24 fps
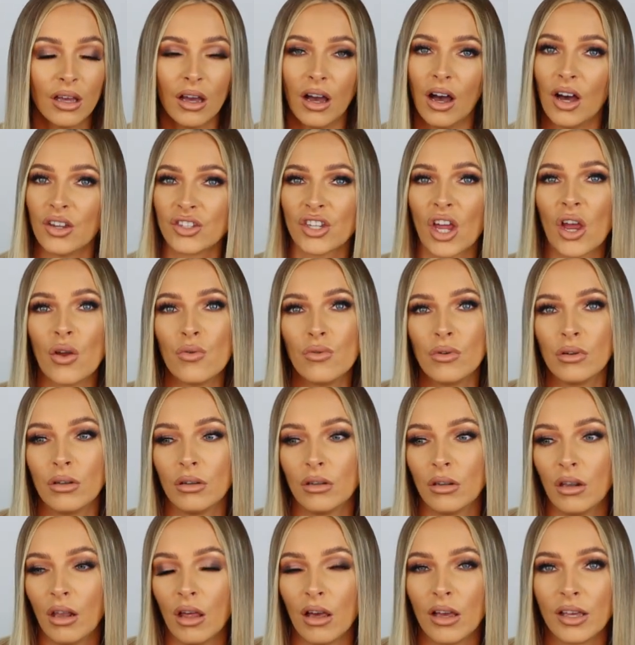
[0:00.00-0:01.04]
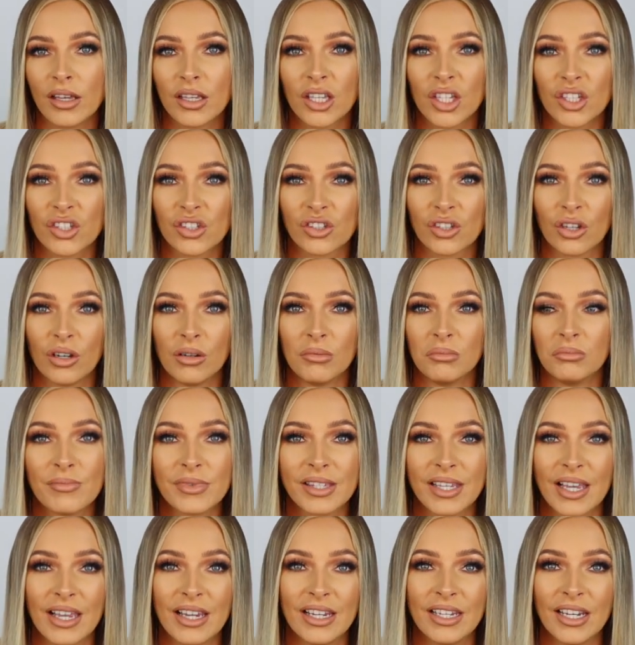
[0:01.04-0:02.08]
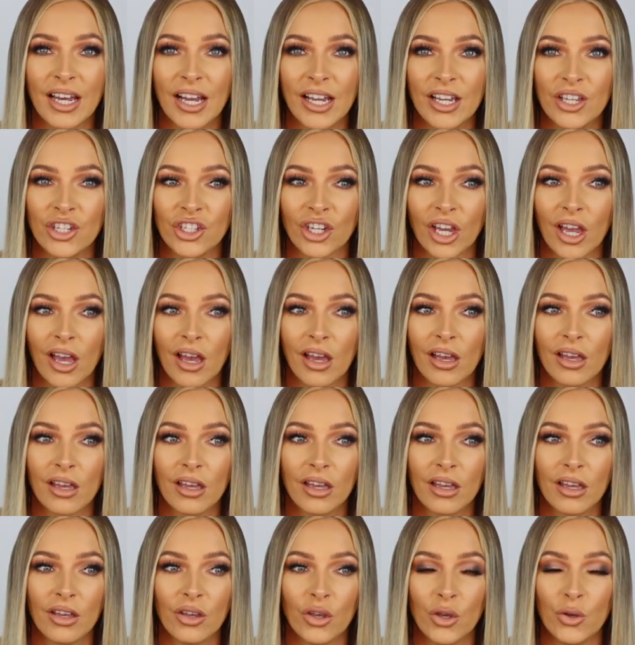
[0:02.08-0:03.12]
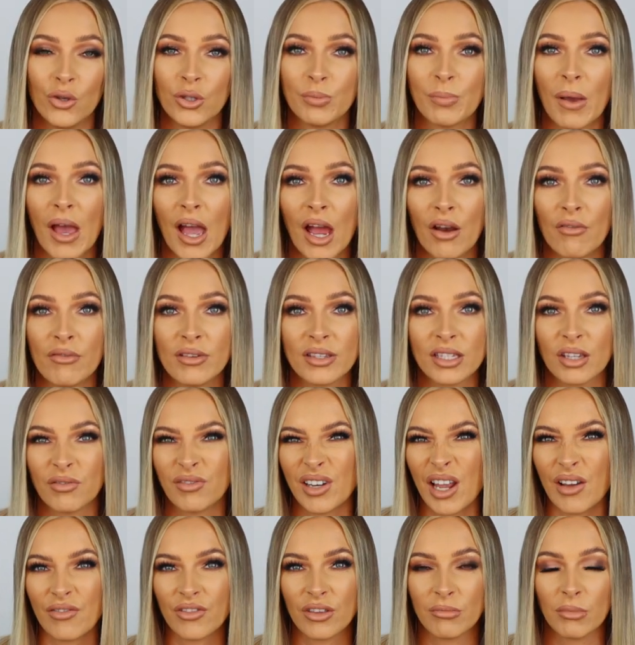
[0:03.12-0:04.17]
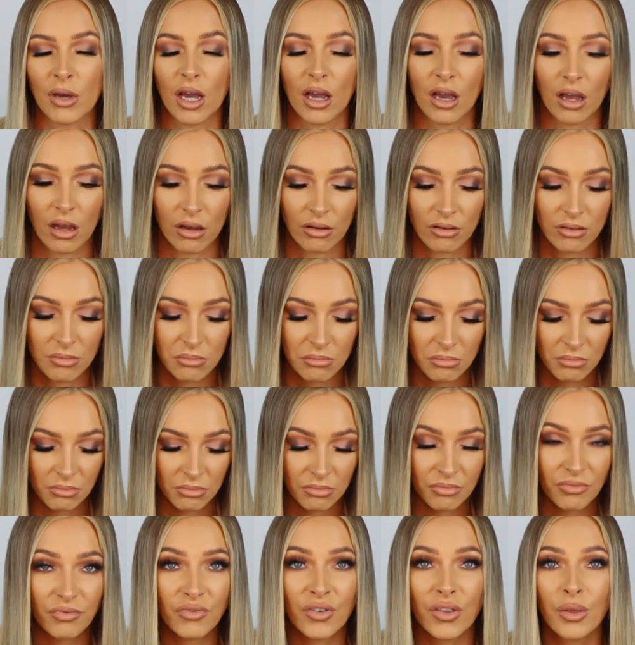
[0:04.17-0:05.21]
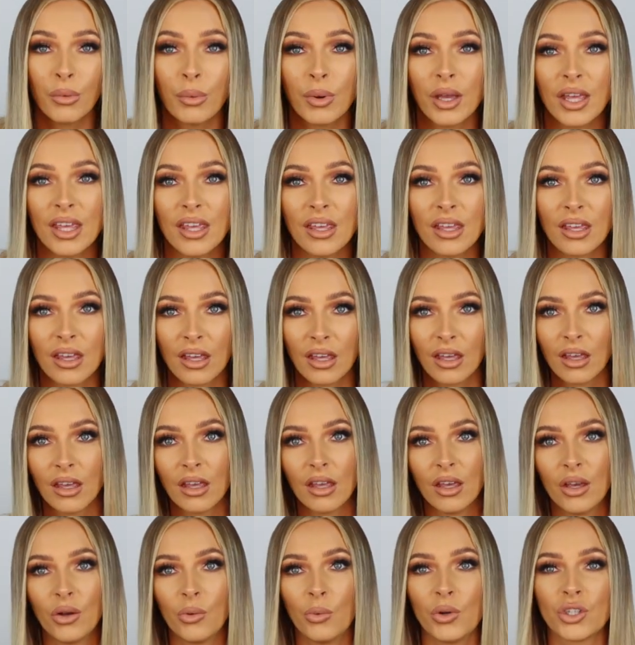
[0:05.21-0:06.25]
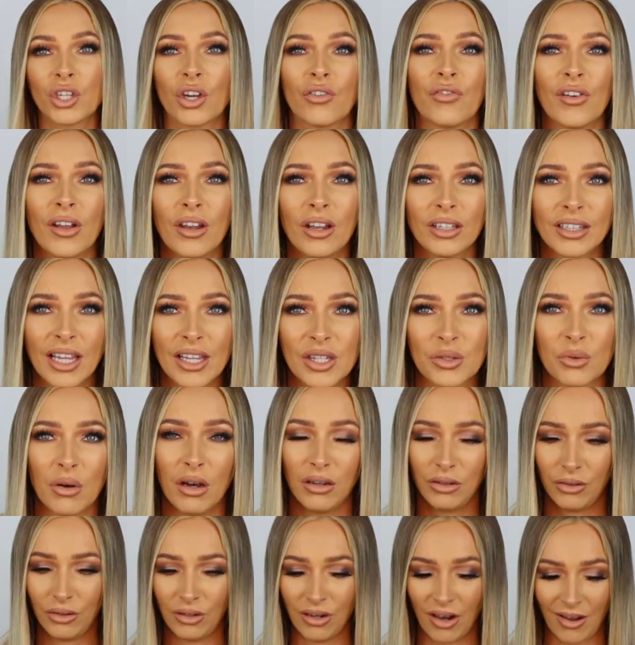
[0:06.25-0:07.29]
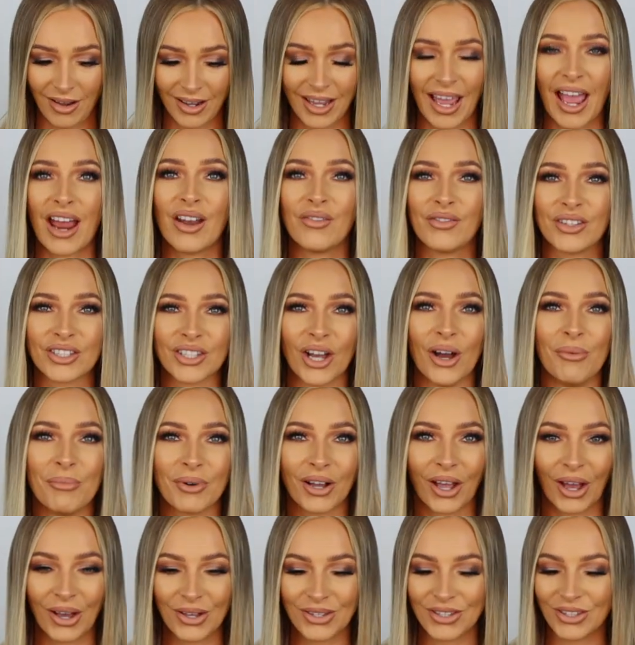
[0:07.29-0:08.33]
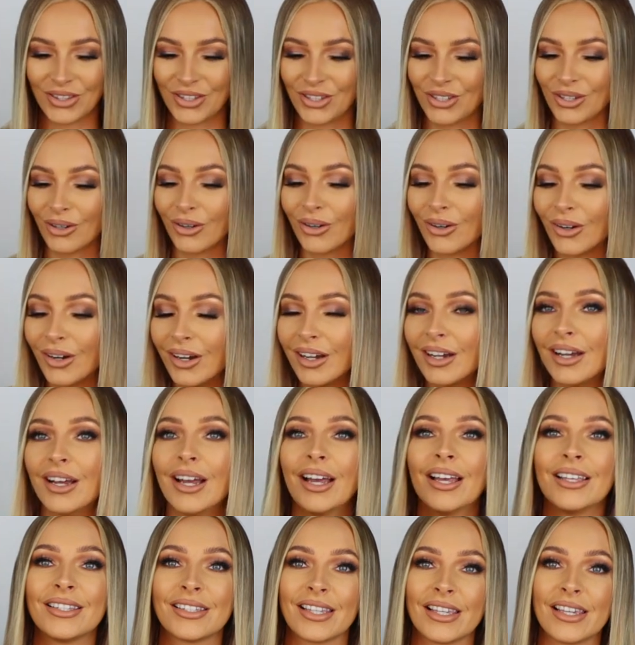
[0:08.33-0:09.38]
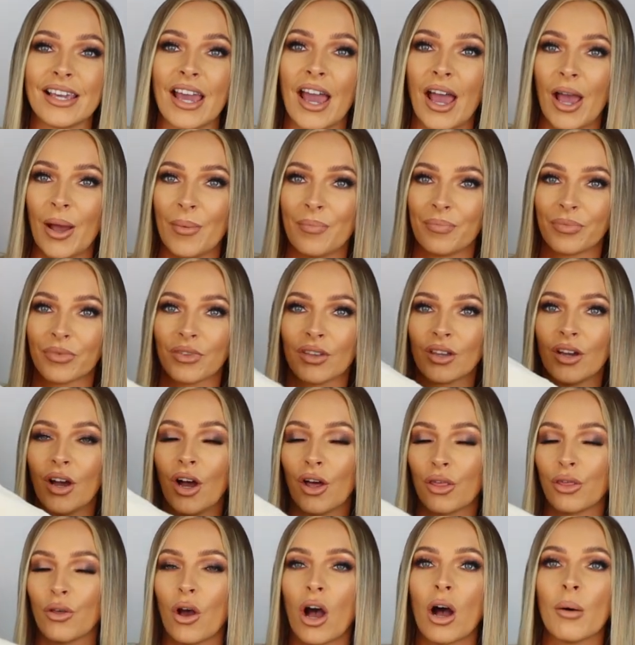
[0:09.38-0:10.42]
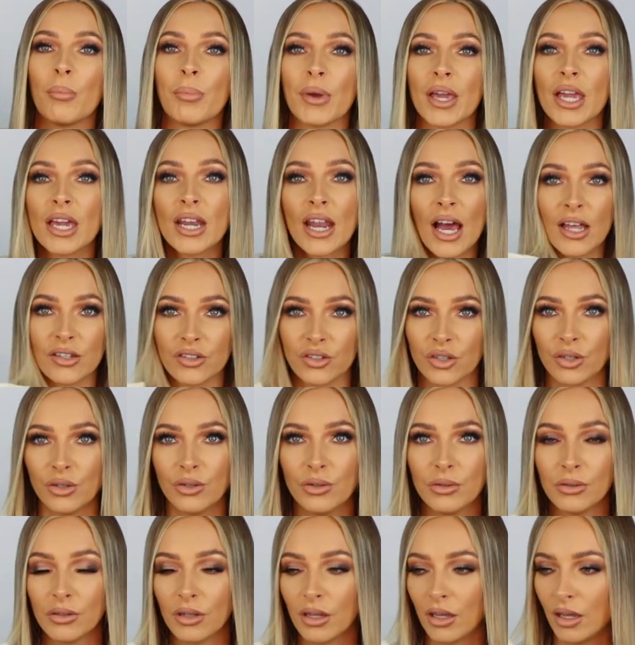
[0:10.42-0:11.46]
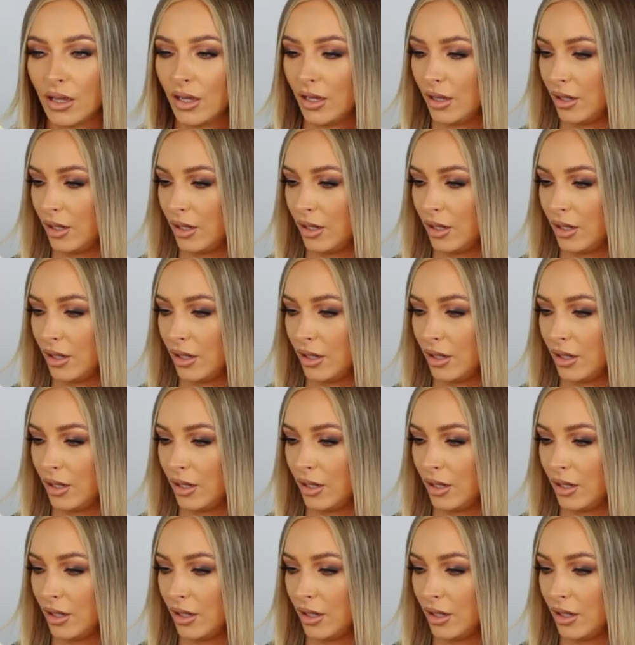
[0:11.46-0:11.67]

I don't look like some teenager whose parents have left them at home for the week, which I feel like that's what I look like every time I go to the door. So yeah, I thought I'll be an adult,